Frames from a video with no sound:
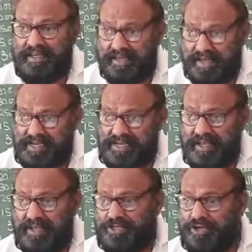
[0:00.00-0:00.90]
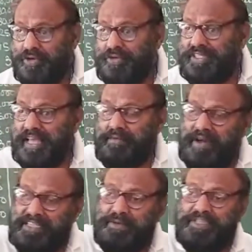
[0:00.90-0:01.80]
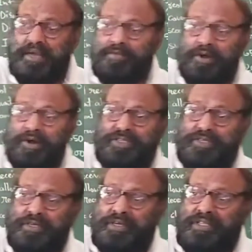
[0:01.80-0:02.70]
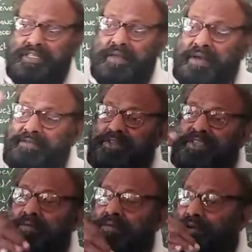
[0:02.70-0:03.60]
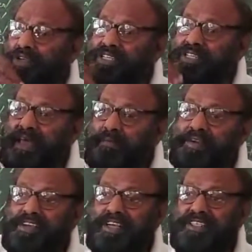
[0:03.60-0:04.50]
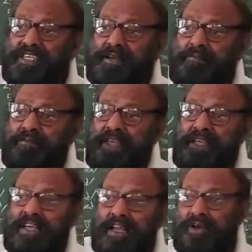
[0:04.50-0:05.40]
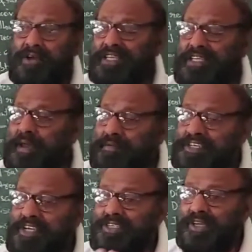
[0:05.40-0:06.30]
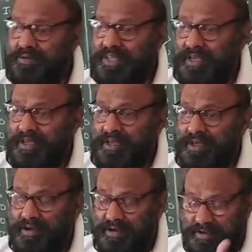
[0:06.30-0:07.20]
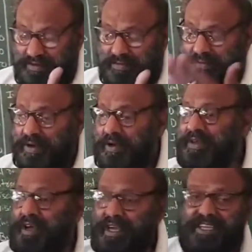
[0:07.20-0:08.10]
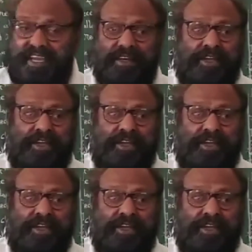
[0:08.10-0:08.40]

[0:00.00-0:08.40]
Right? So there must be some loss. There must be some loss in the efficiency, loss in the efficiency of the asset.